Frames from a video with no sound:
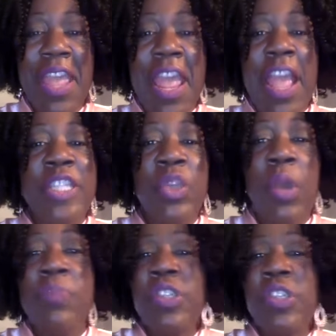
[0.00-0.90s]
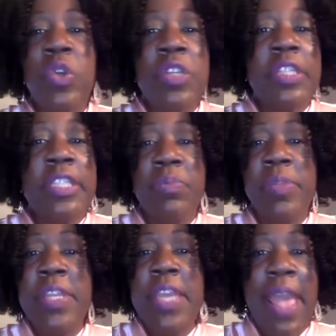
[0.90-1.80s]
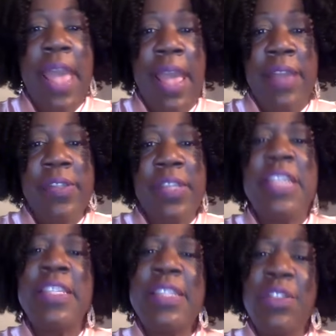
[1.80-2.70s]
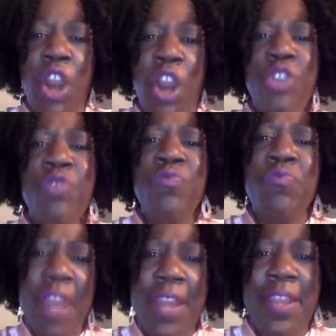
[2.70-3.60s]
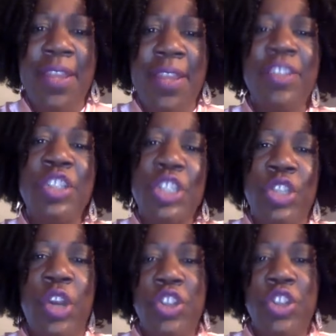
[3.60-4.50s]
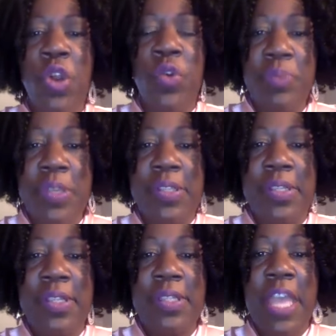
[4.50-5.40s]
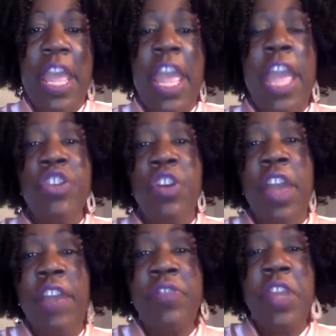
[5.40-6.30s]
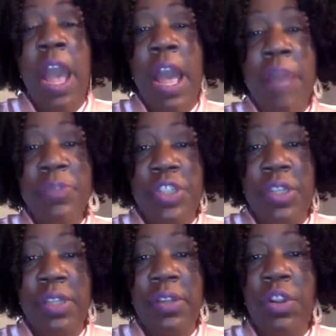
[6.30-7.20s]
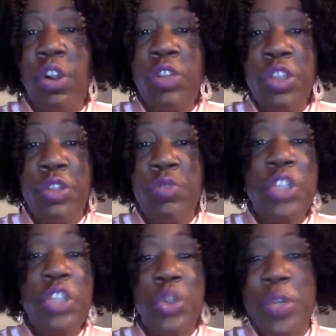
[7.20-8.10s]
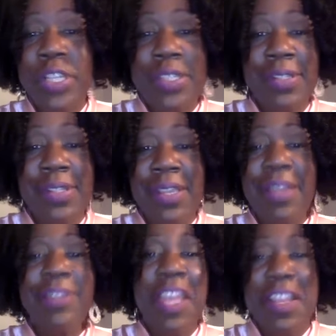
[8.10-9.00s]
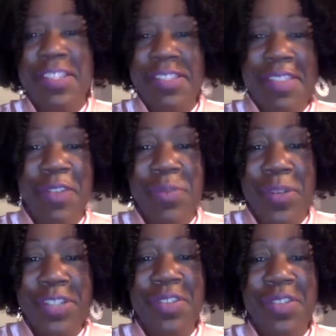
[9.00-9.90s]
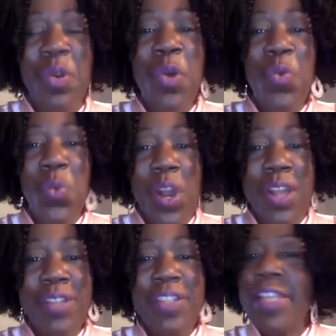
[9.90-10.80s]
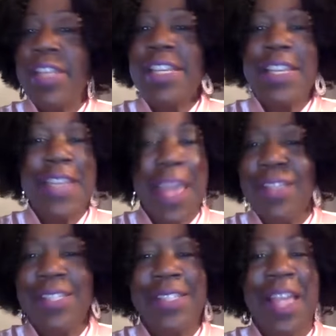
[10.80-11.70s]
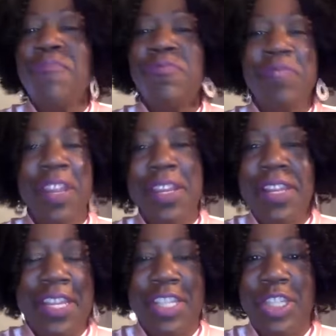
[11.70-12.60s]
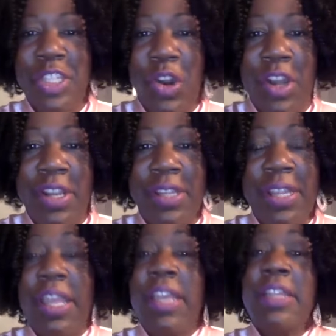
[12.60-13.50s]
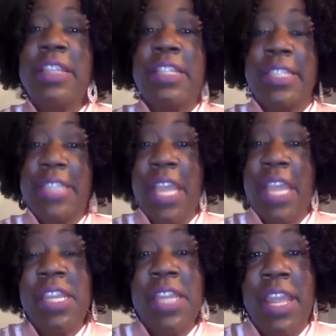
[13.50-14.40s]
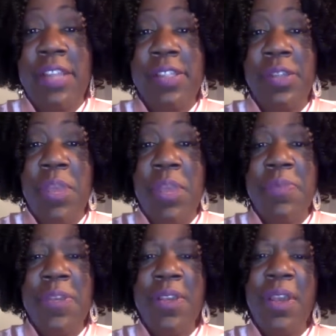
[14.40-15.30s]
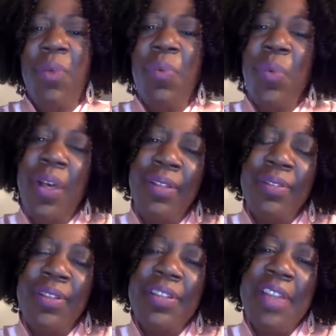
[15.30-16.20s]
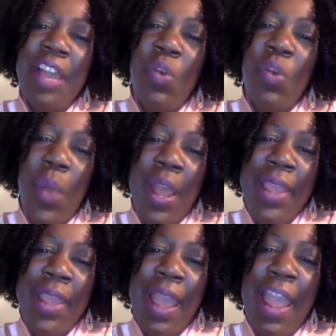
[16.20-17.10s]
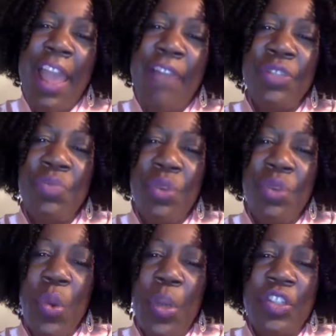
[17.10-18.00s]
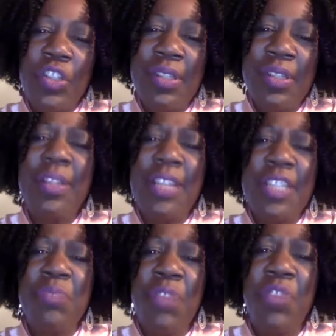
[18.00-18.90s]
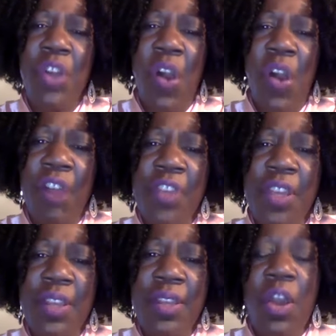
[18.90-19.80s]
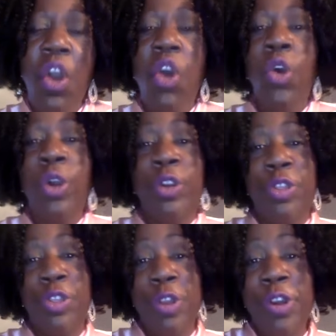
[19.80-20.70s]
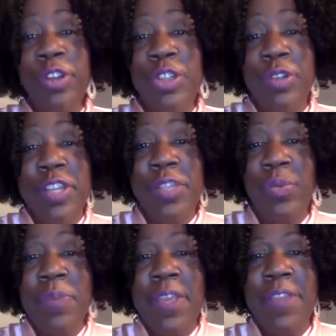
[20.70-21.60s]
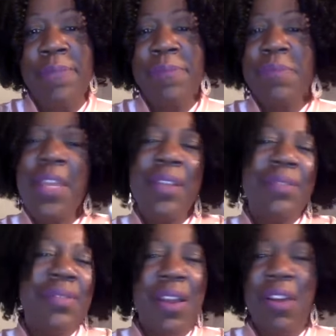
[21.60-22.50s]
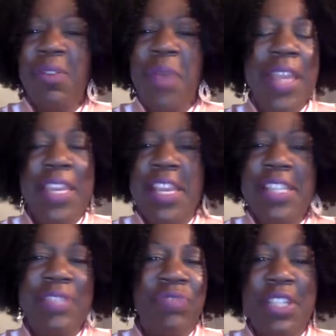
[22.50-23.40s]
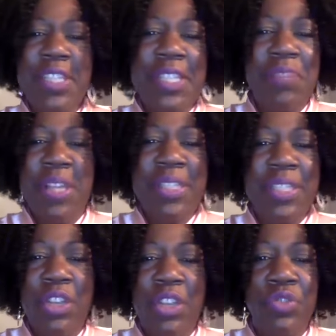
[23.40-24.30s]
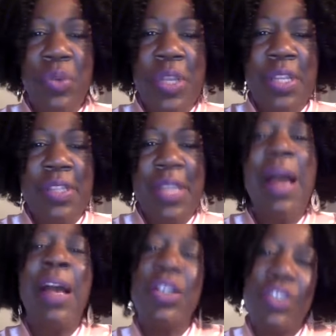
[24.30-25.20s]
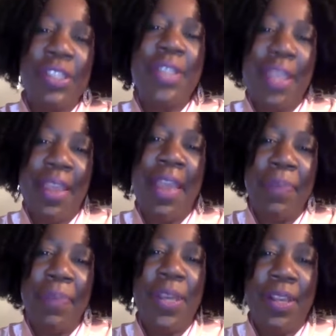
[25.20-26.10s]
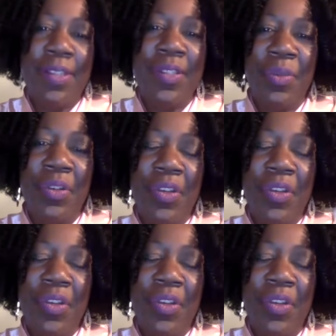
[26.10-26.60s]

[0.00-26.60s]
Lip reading: And so I'm just going to simply ask, are you ready to start your own business? And you'll have the option, only 3 choices to answer that question. 1, yes, I'm ready to get started. The second answer may be, well, not quite. I have some more questions. Let's meet for coffee. Or the 3rd choice will be, no, I can't really see myself doing this. I'll just stay a happy customer.